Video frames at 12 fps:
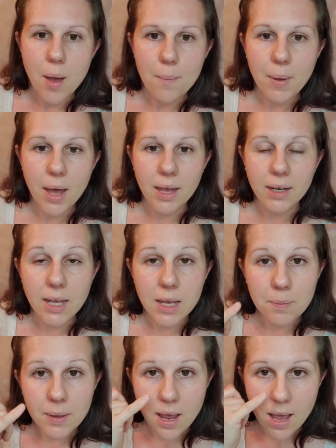but
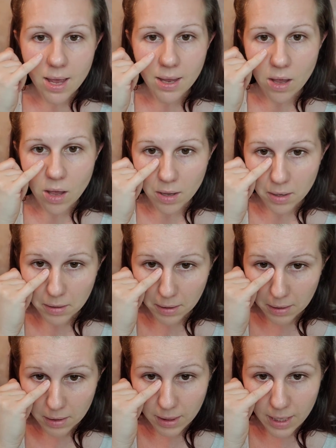keep an eye on
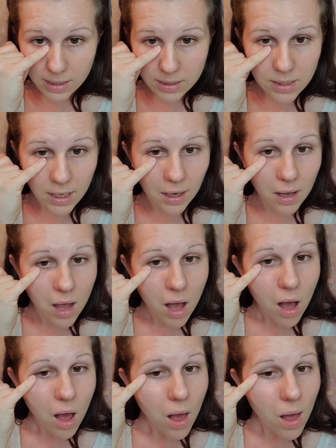cleansing
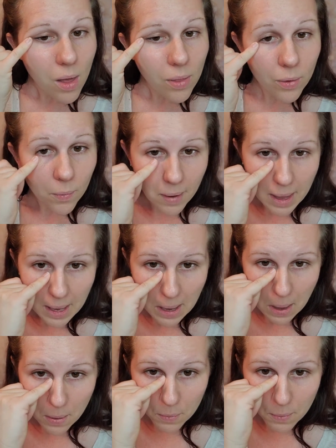all the
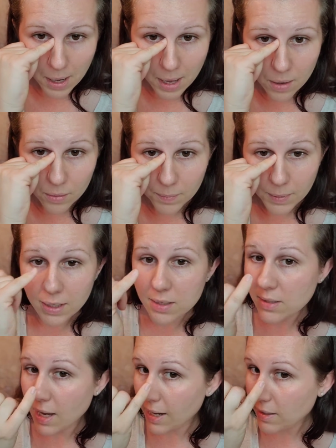way around,
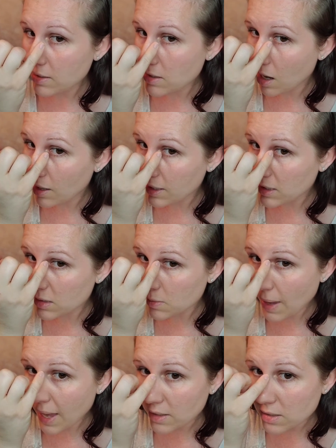because I did not
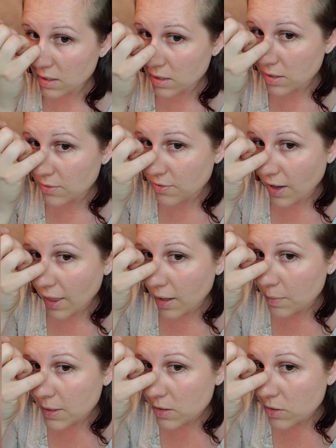expect to
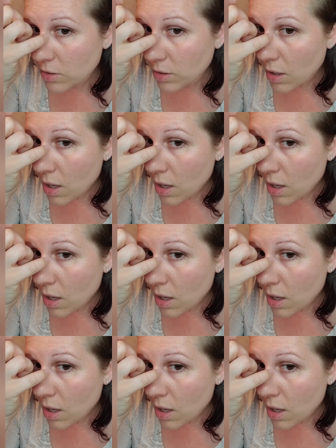develop this little